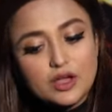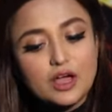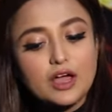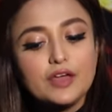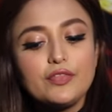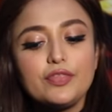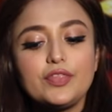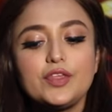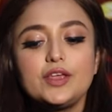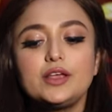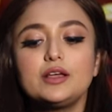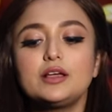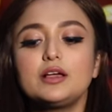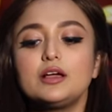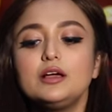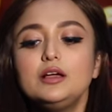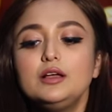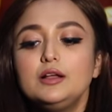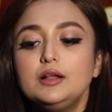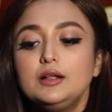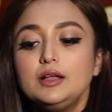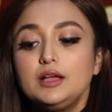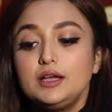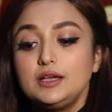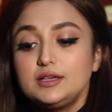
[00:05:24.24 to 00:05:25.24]
I think,
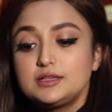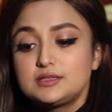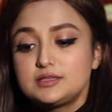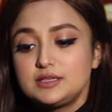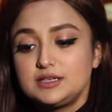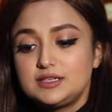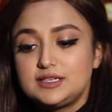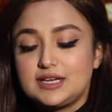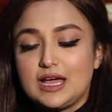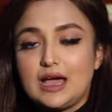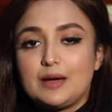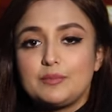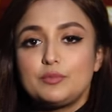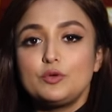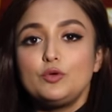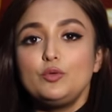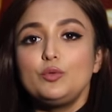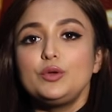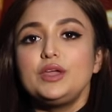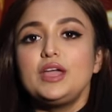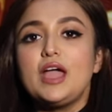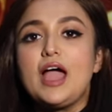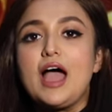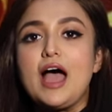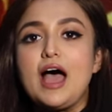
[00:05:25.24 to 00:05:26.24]
is the taboo
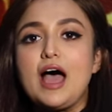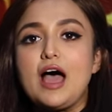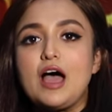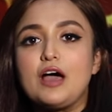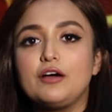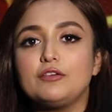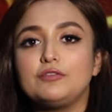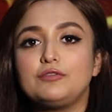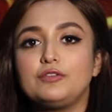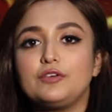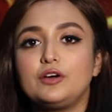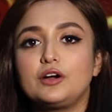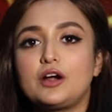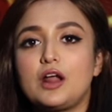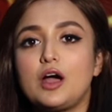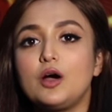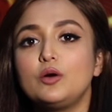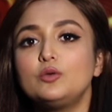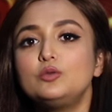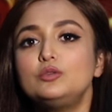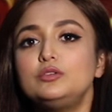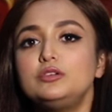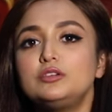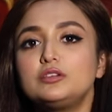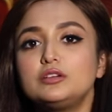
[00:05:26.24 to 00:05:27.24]
we have
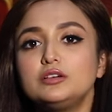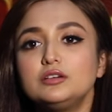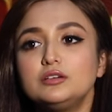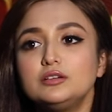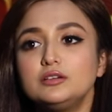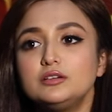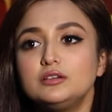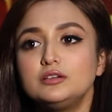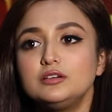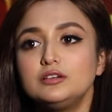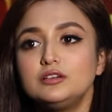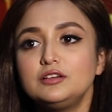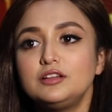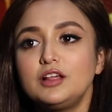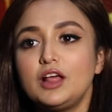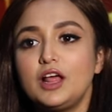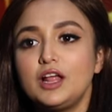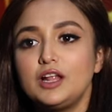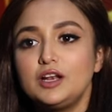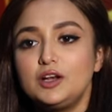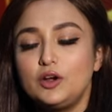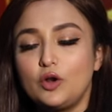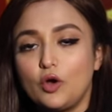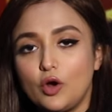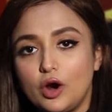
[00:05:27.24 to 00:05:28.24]
around
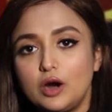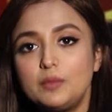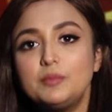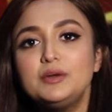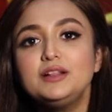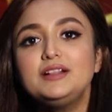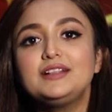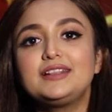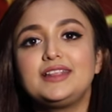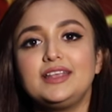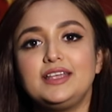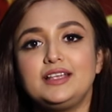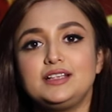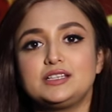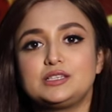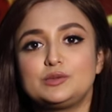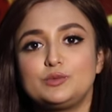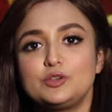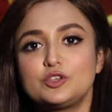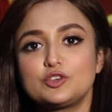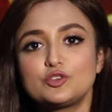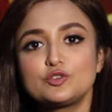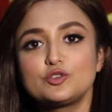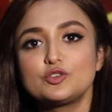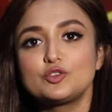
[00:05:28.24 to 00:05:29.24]
normal things,
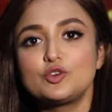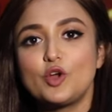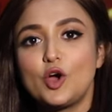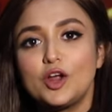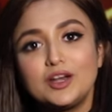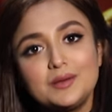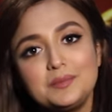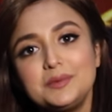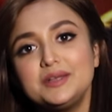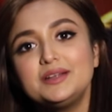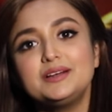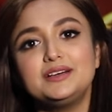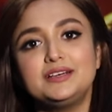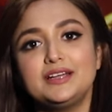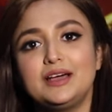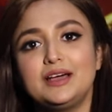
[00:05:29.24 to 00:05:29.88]
which should not be a